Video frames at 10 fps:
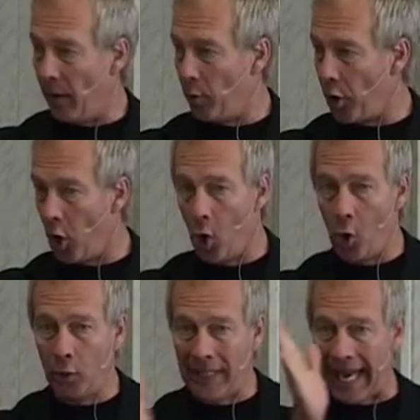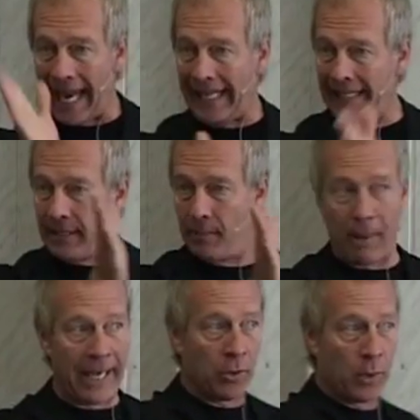that would hold eight
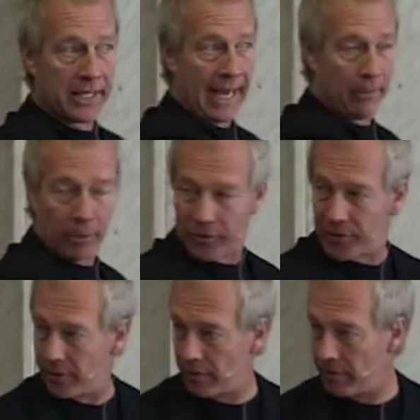banquet tables.